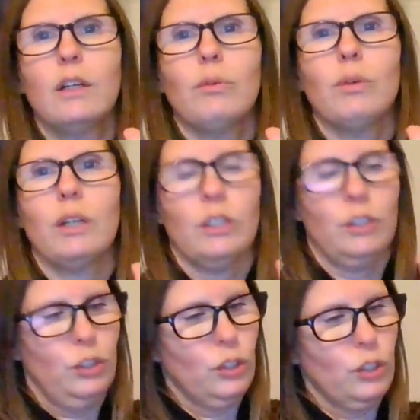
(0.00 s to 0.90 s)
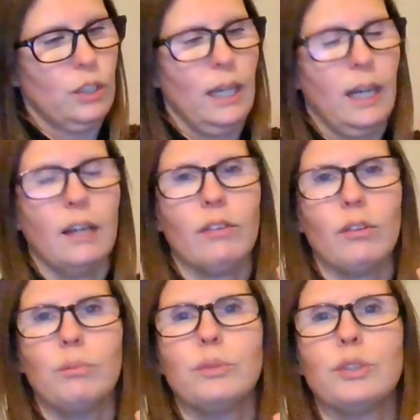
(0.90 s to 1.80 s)
we're going to just get our
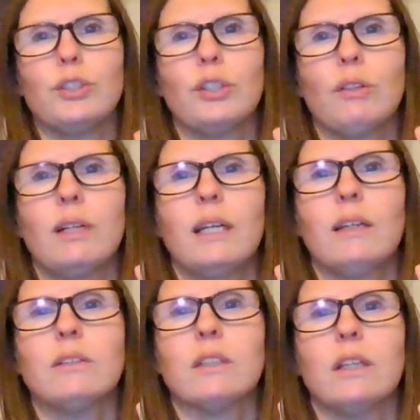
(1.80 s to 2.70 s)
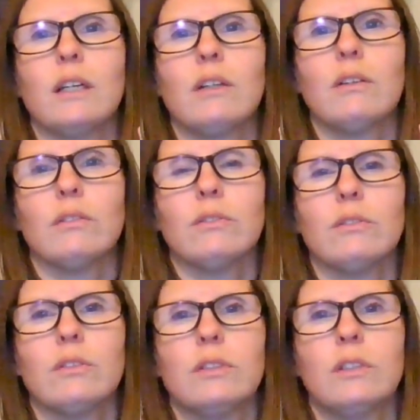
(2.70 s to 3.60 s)
thumbs and do little
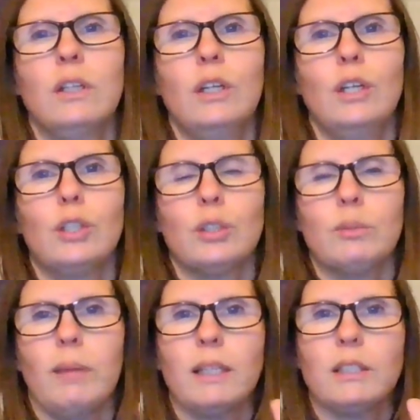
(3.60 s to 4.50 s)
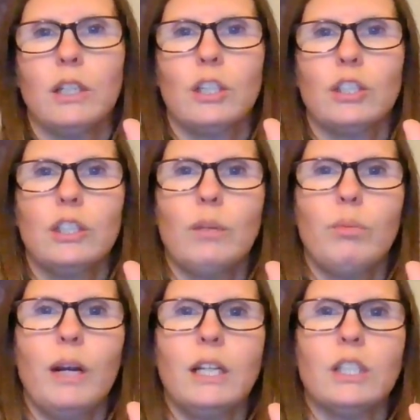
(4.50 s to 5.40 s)
circles. Just massage, no
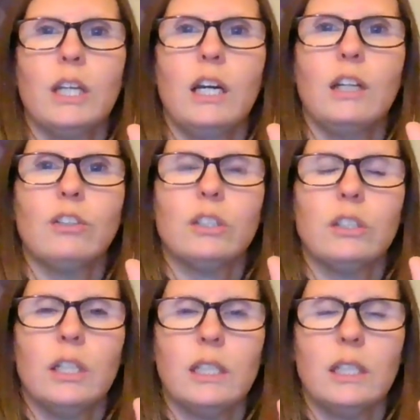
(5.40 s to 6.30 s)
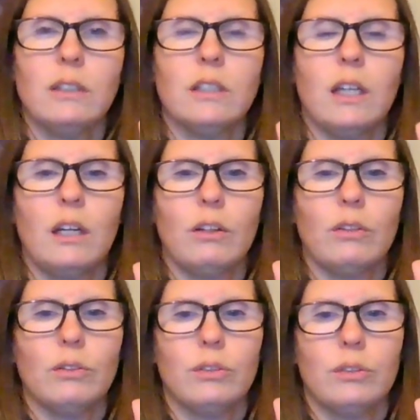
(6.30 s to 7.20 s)
pressure, just nice little
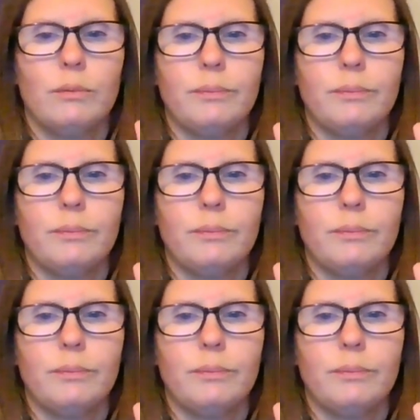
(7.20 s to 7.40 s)
circles.